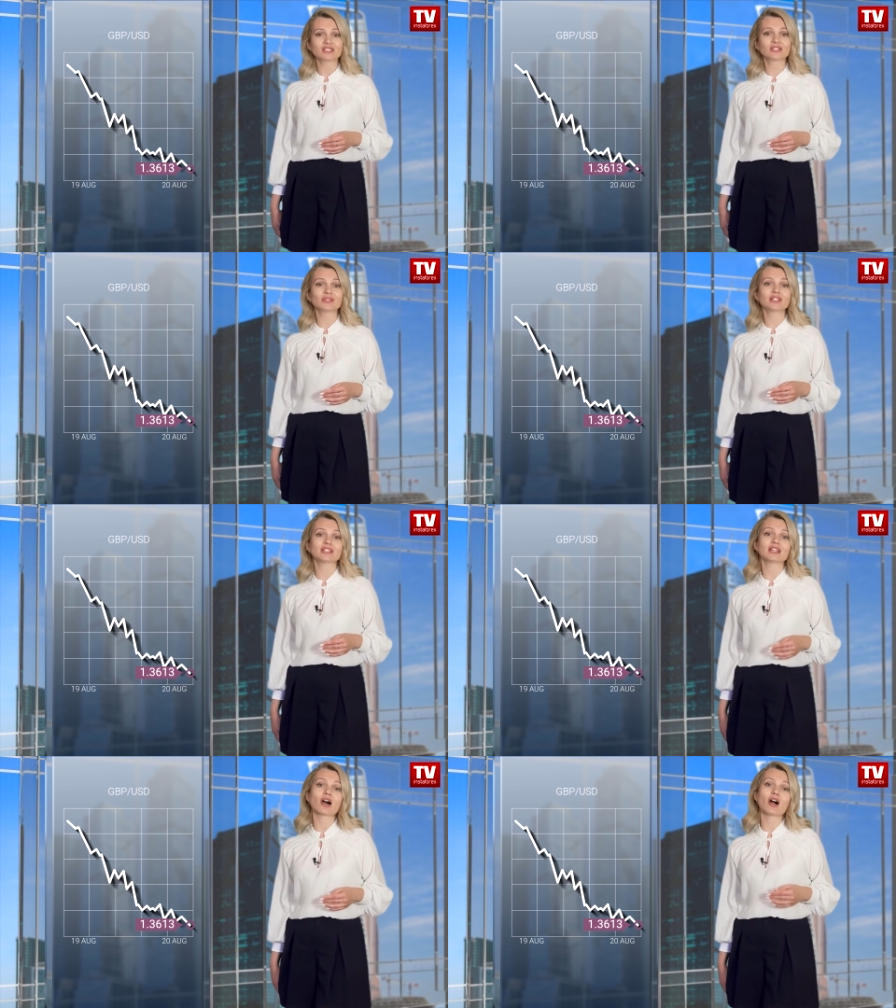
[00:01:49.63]
to an
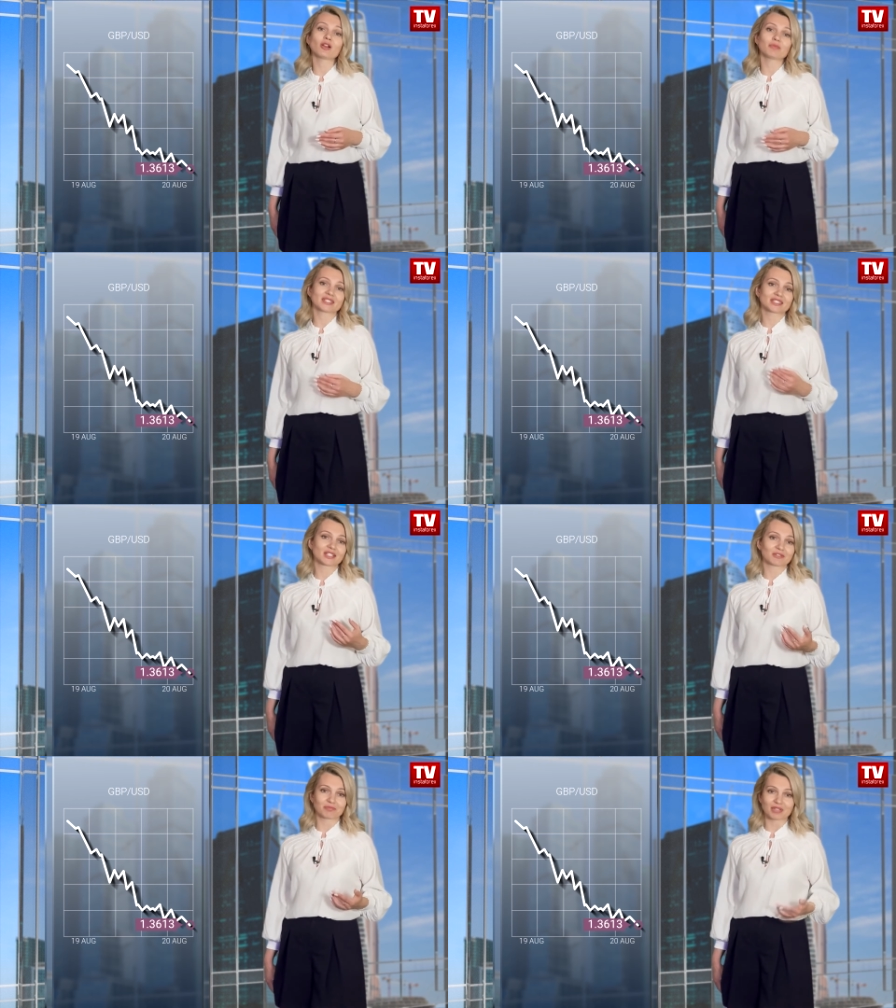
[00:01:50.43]
almost
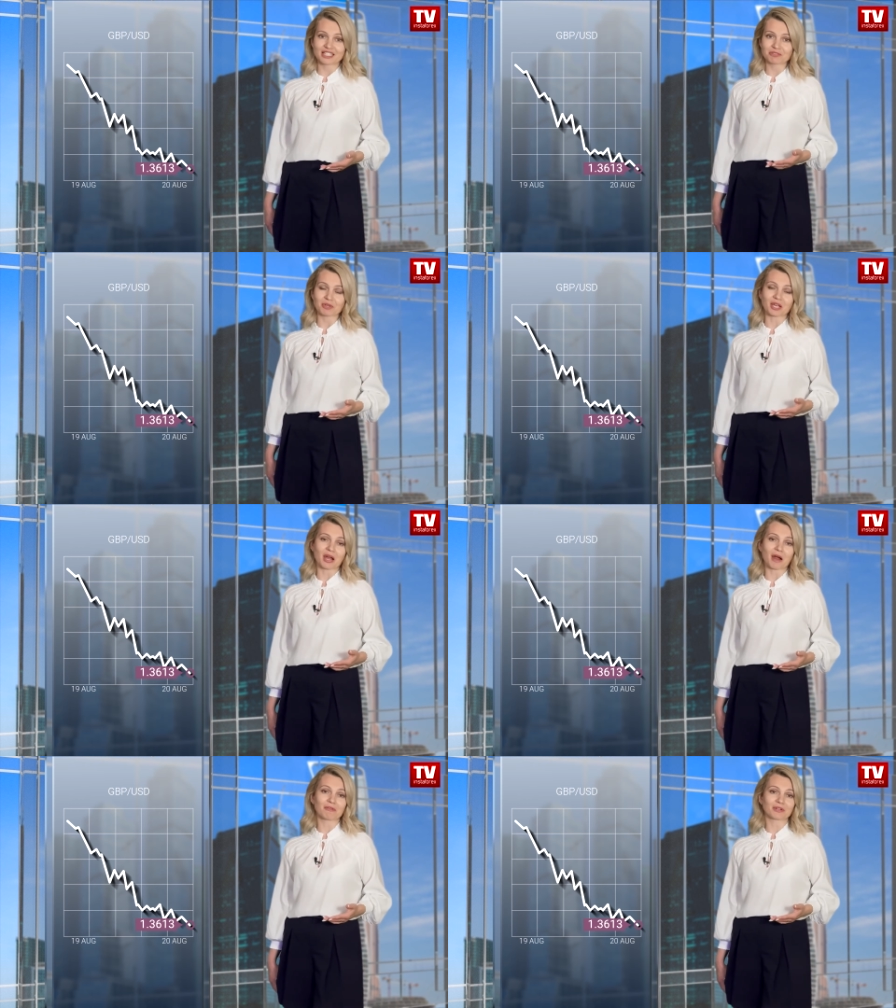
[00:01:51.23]
complete
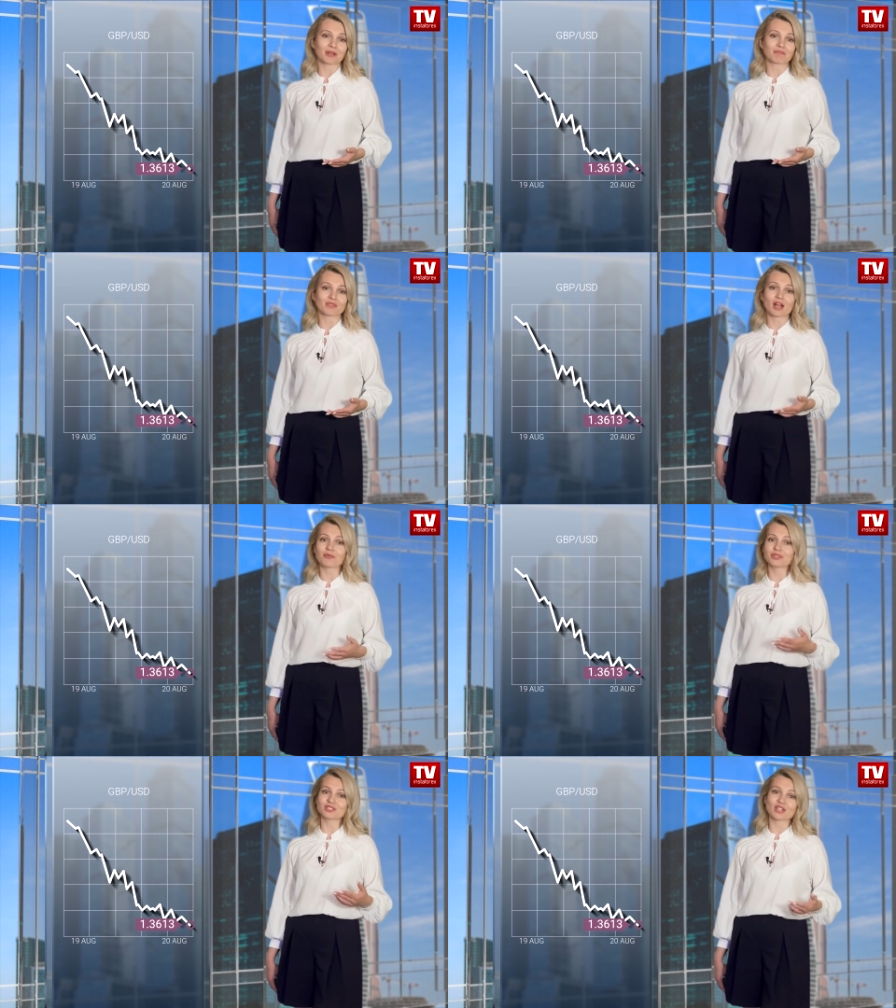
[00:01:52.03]
recovery of
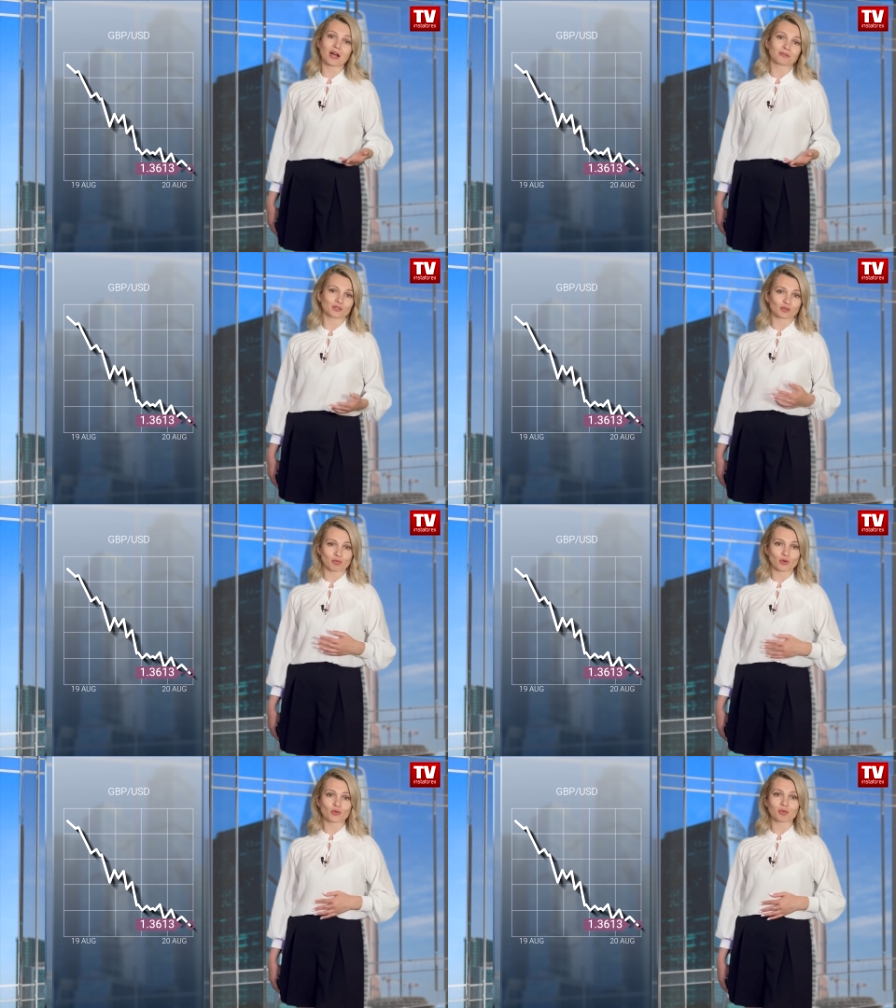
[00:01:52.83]
the downward
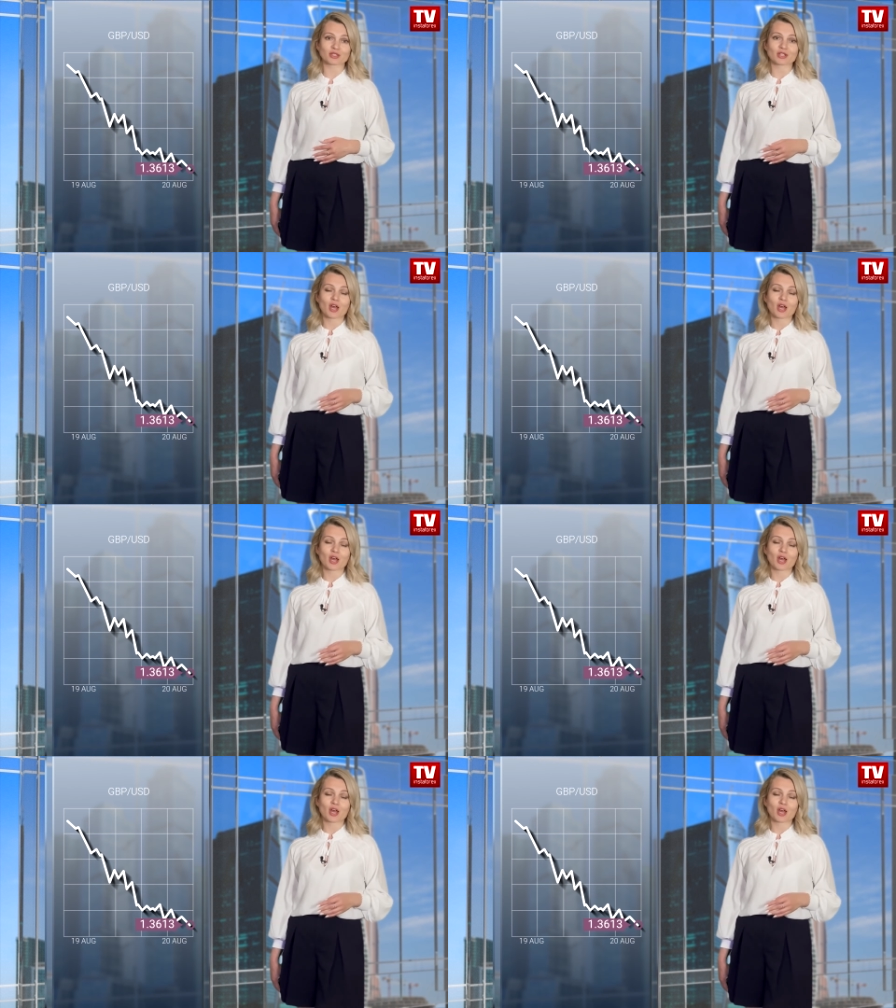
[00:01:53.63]
movement